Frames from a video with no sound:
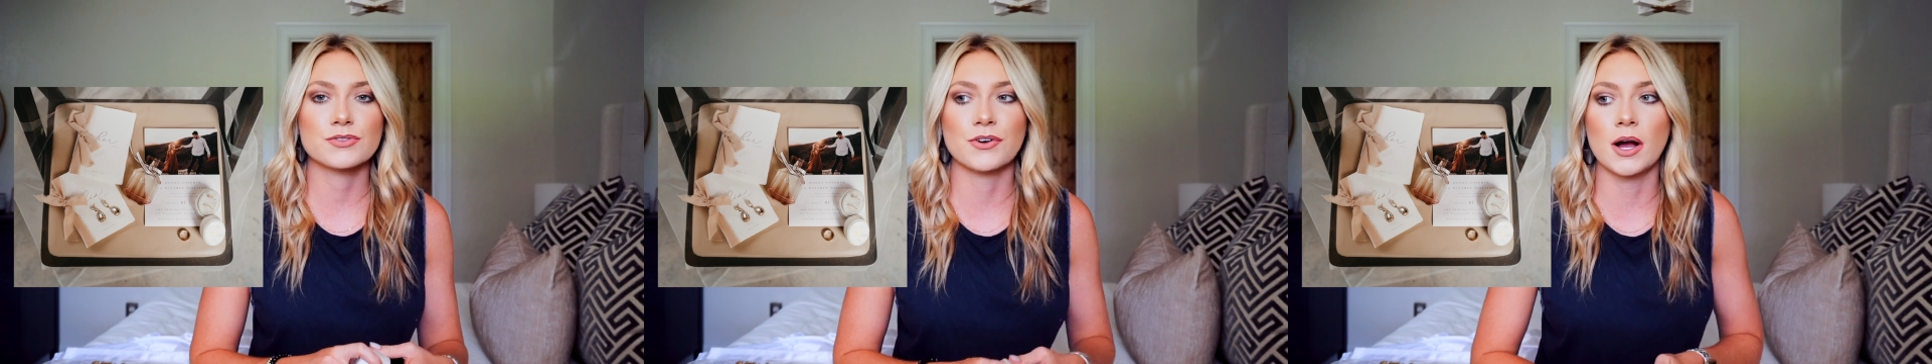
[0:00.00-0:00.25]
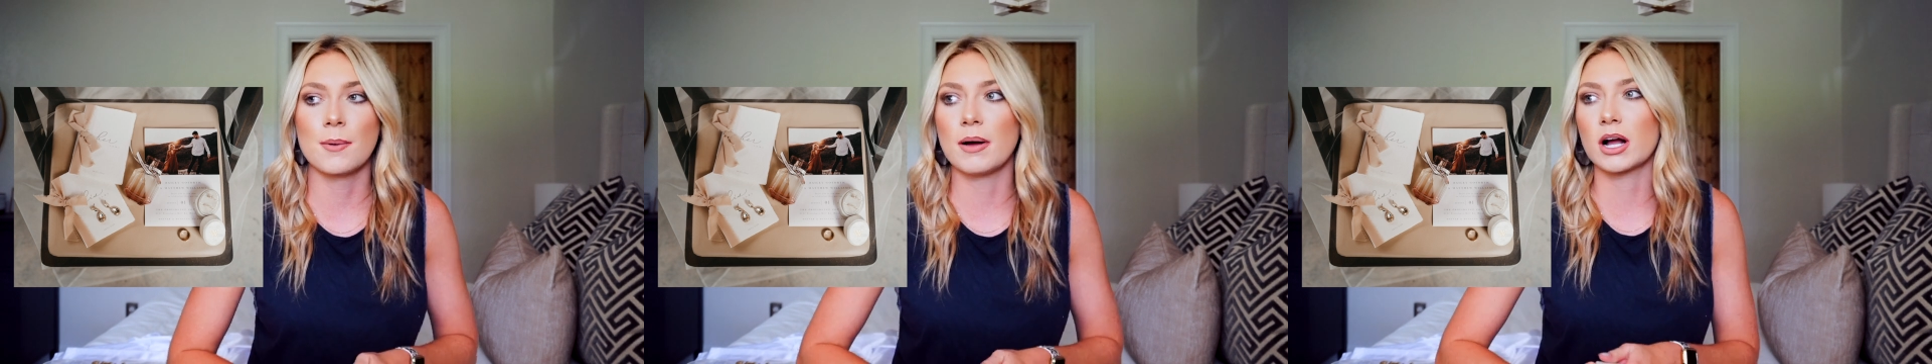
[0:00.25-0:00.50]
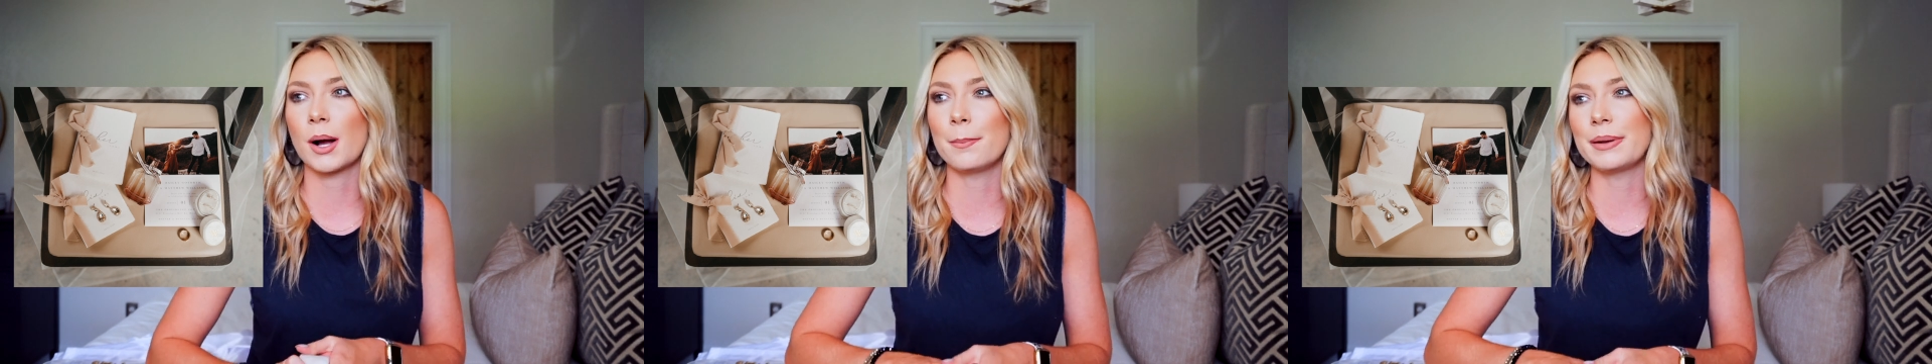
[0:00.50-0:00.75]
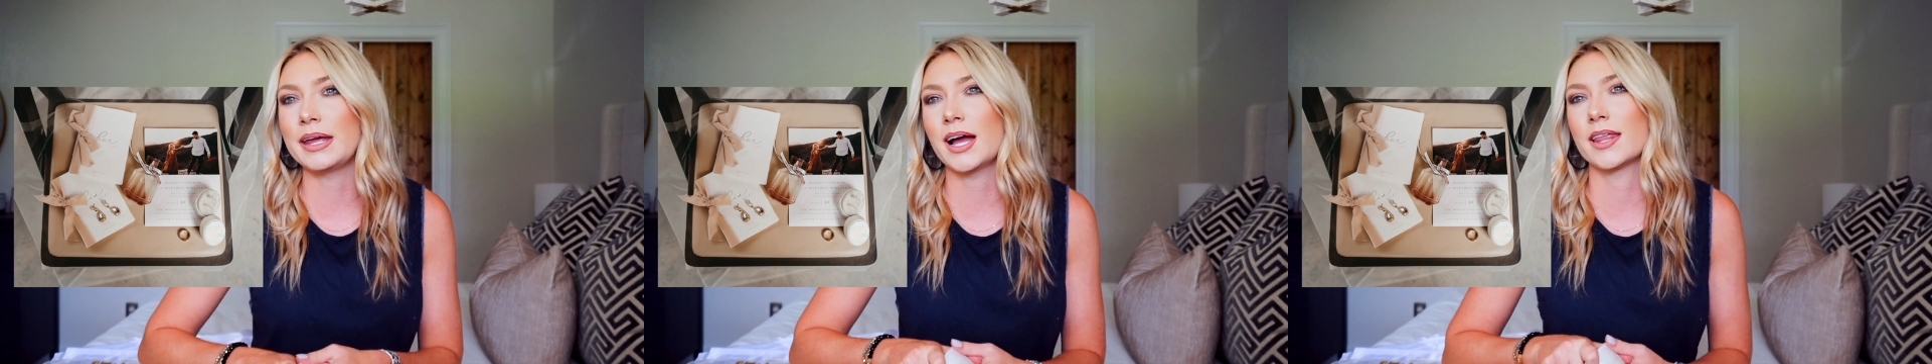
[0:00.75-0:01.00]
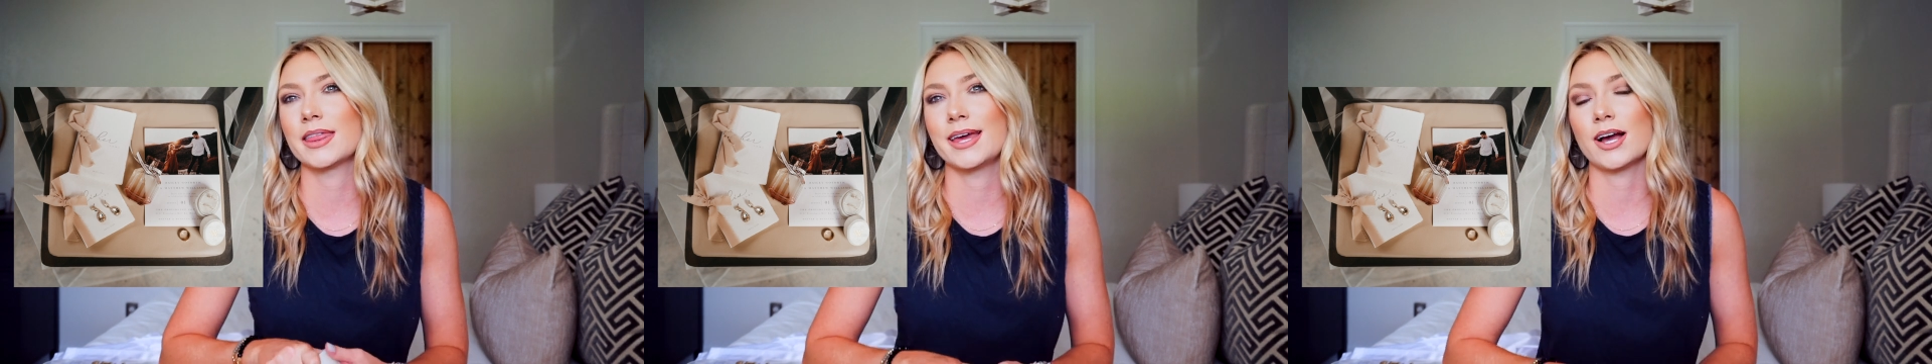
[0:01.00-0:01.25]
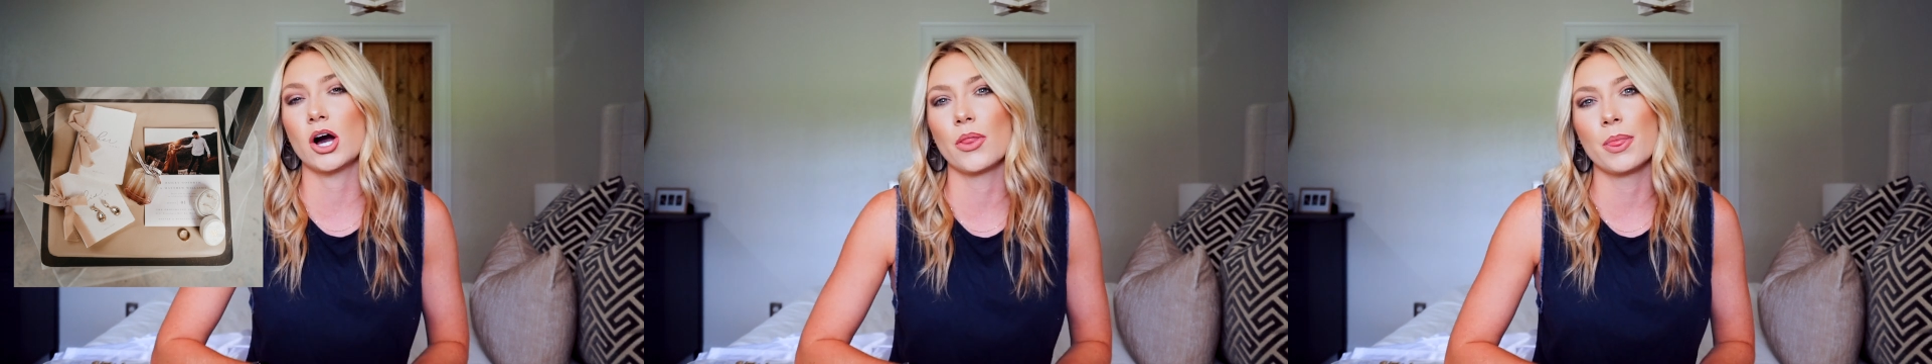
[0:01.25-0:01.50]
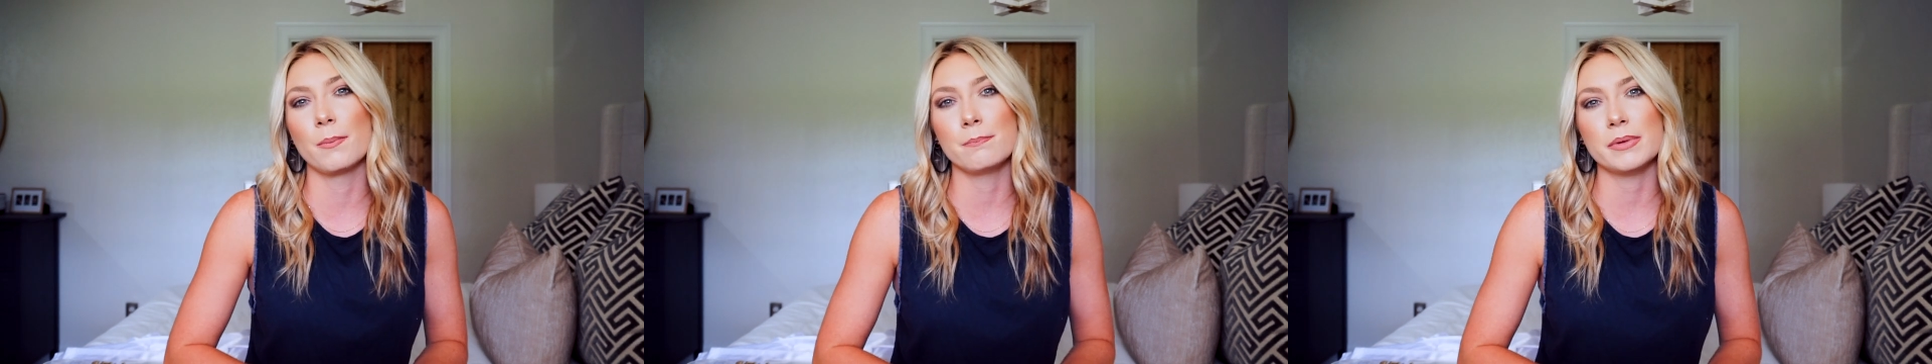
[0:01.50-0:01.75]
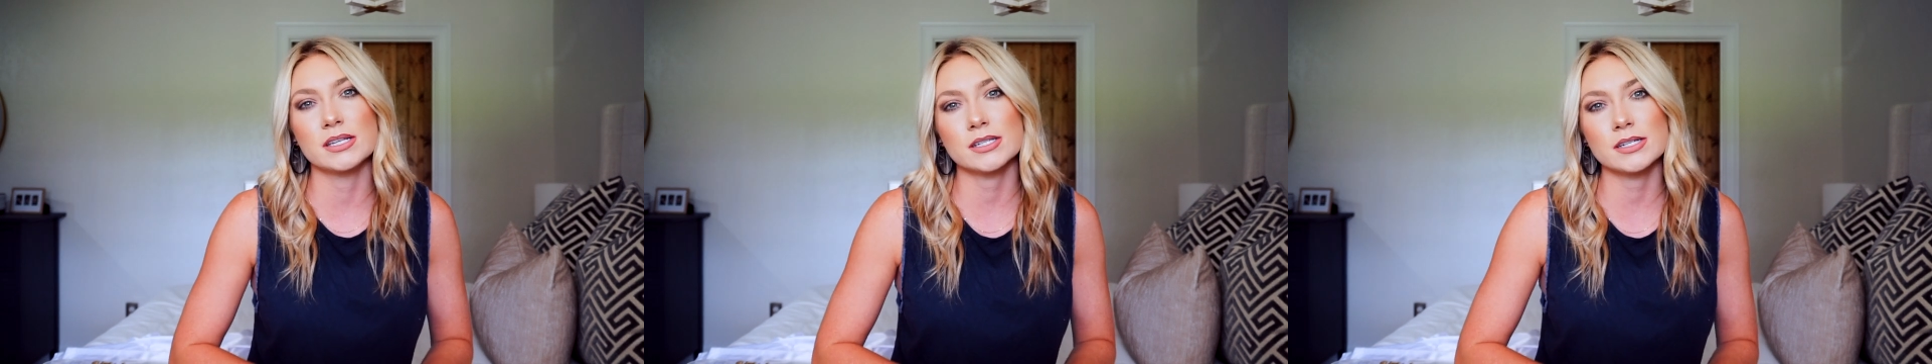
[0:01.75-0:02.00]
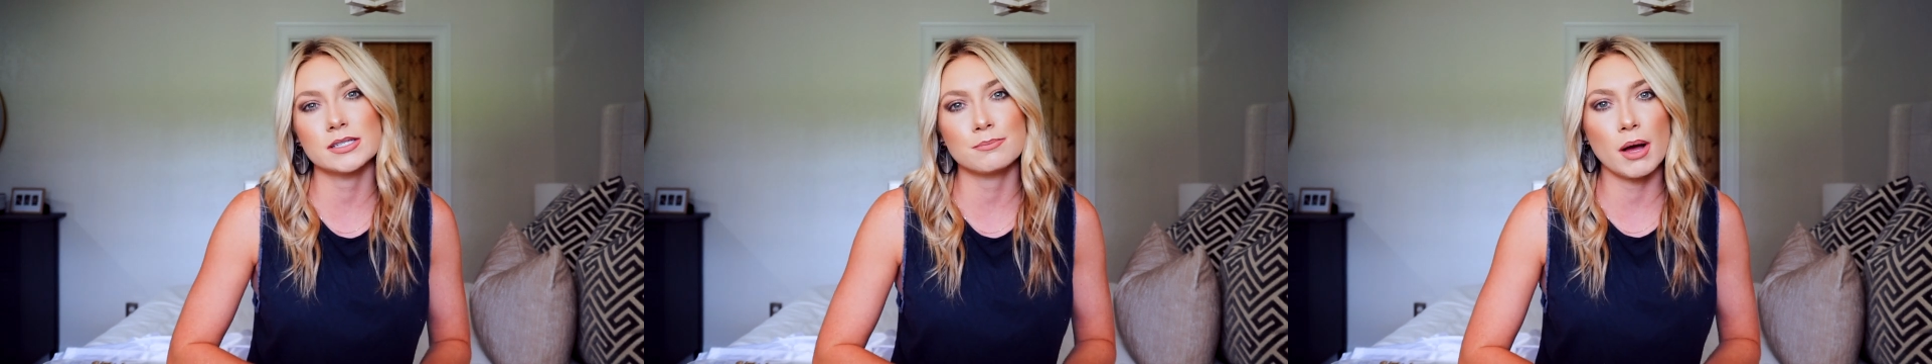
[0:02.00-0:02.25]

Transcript: from a company I think called the Mrs.